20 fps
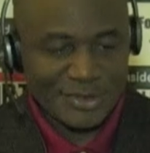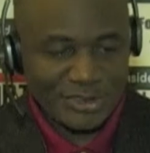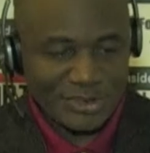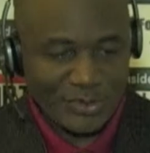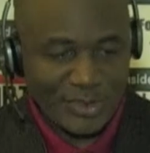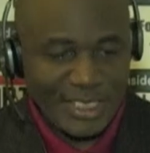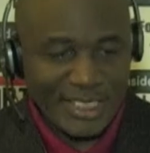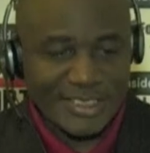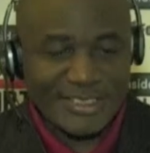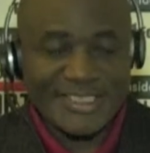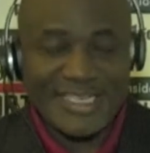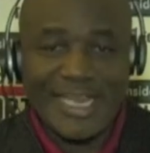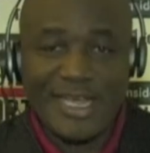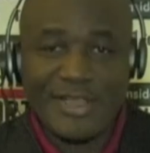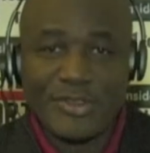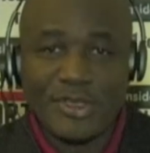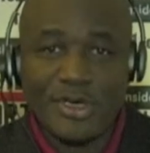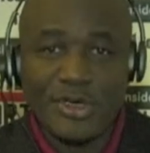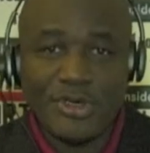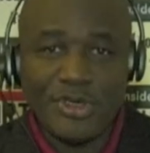So he is
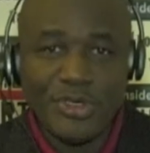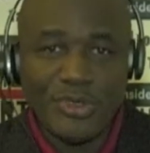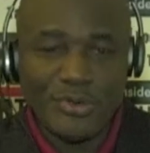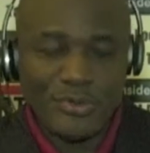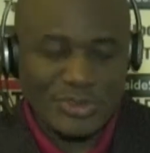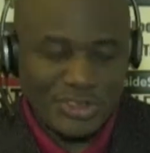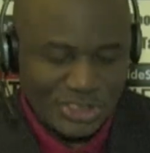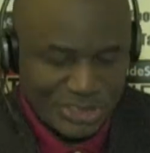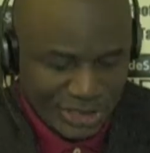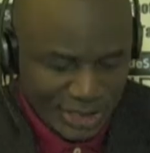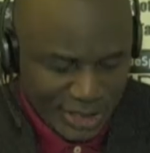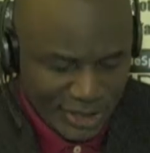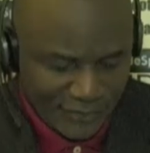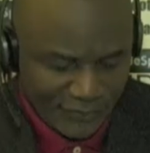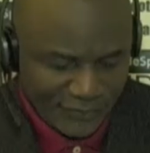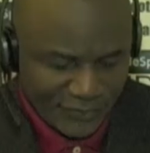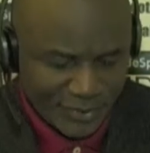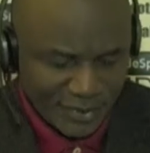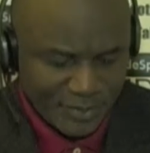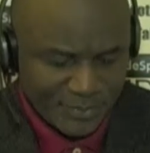now their new
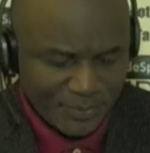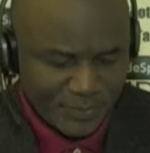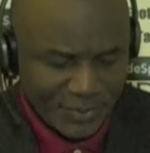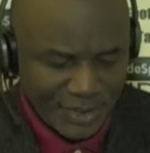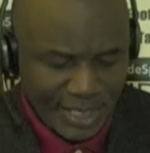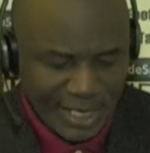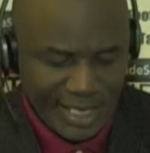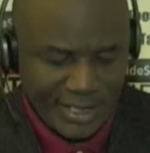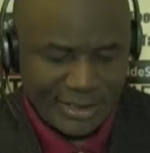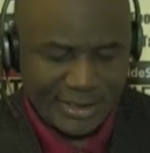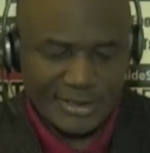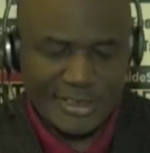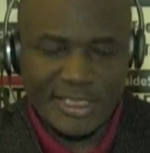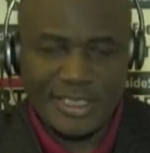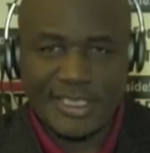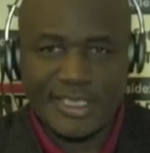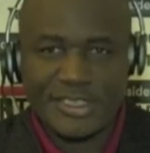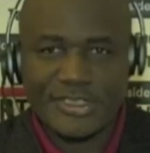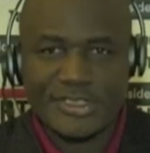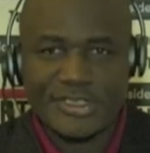chief
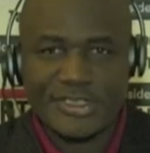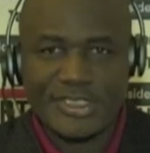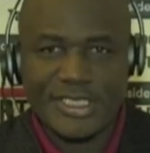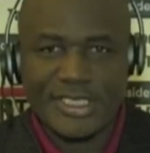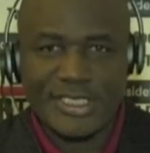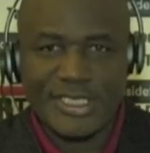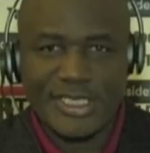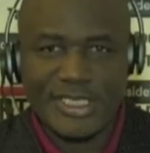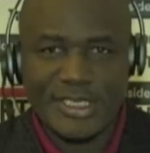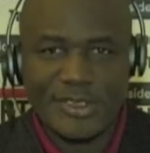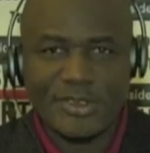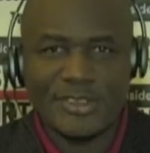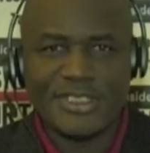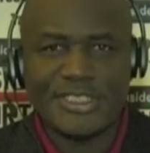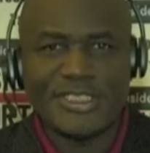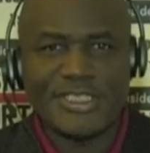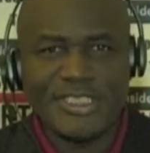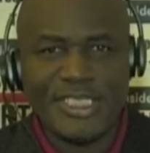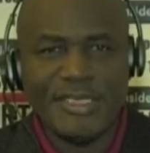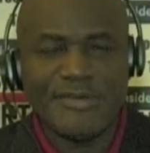analytics or
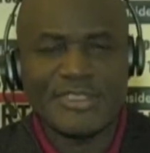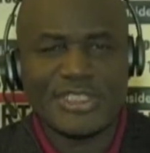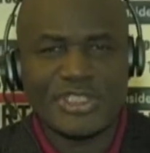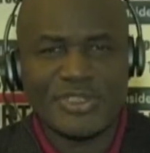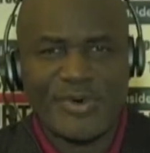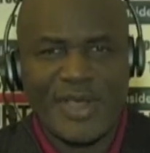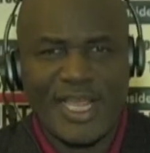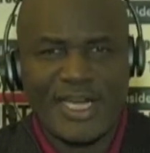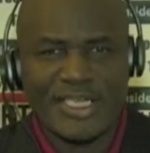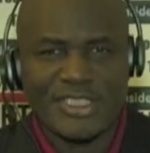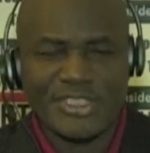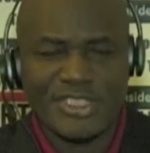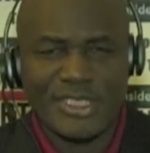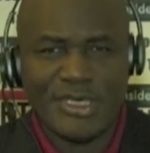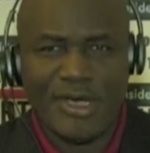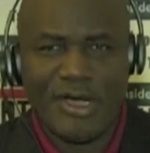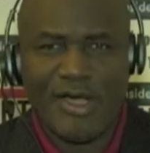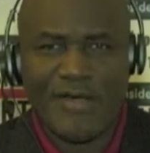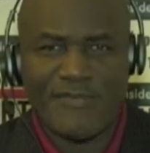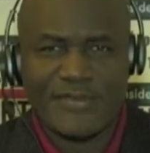chief
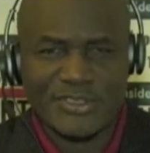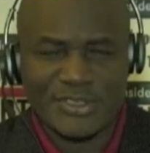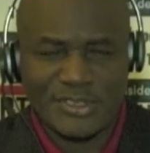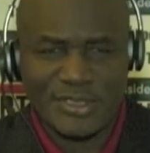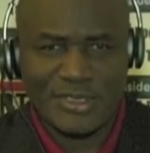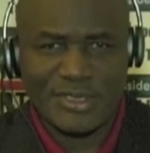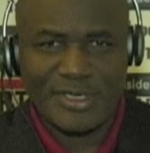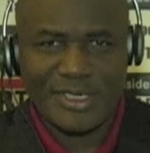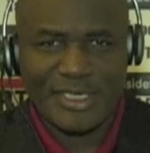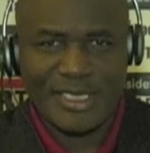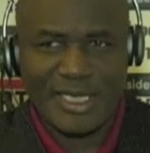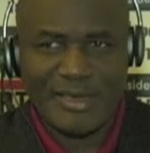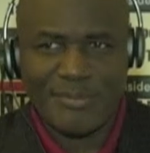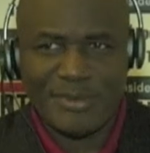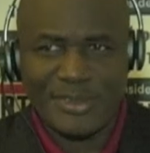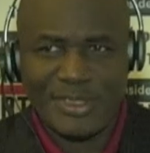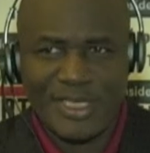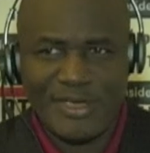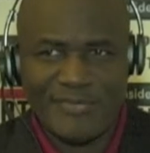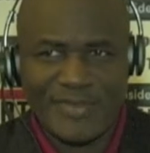strategy officer, I
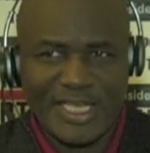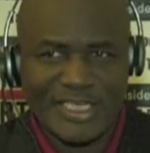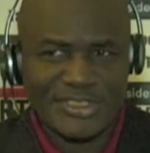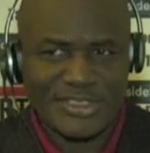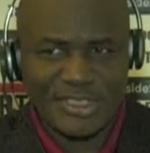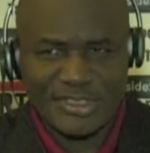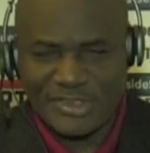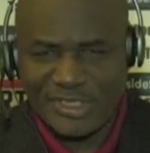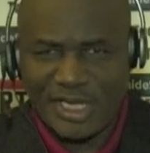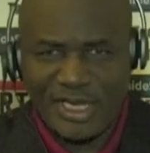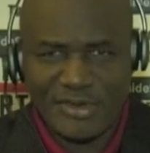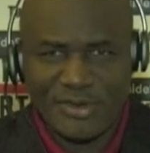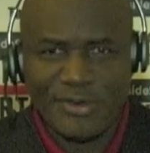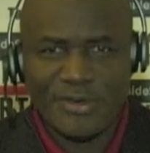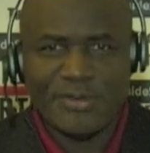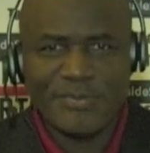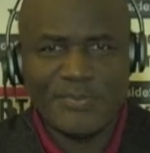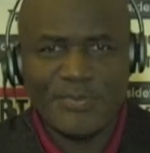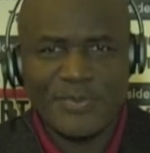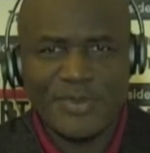believe that's the
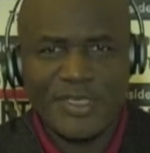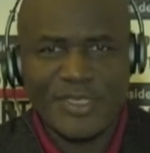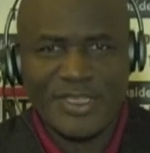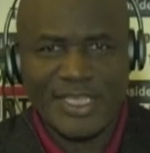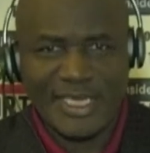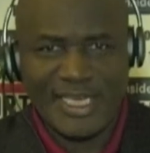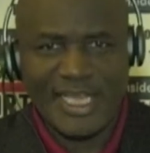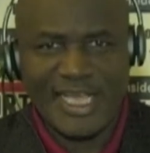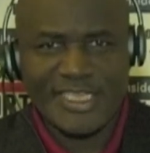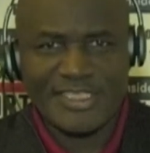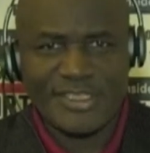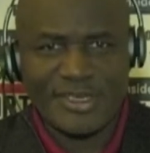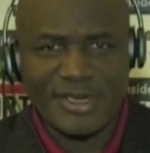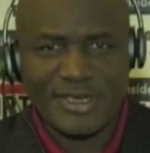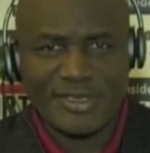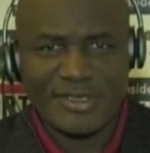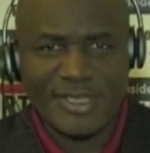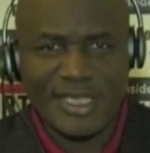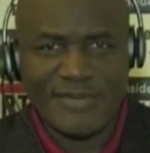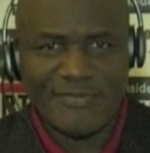title that he has there
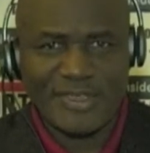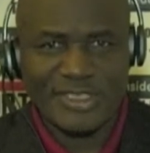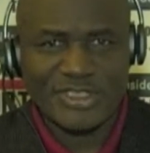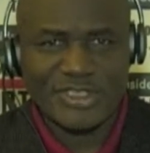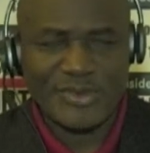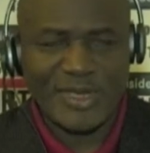in Cleveland.